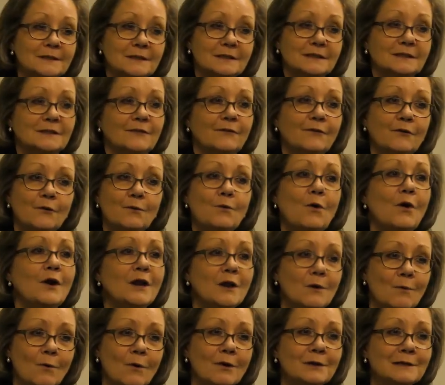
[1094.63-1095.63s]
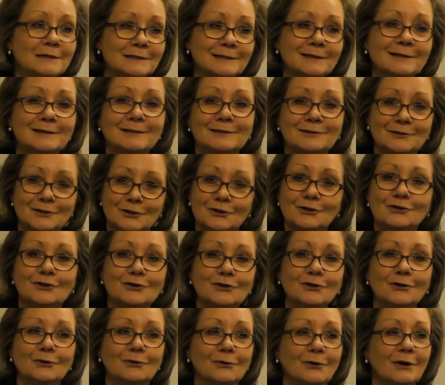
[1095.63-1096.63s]
us for what He wants us to
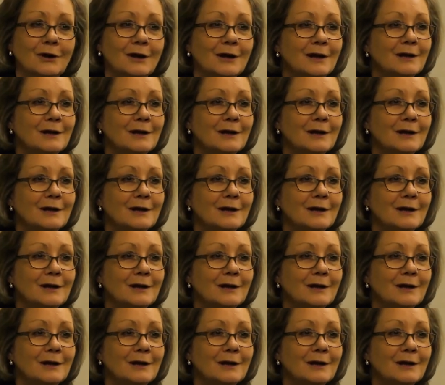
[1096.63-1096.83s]
do.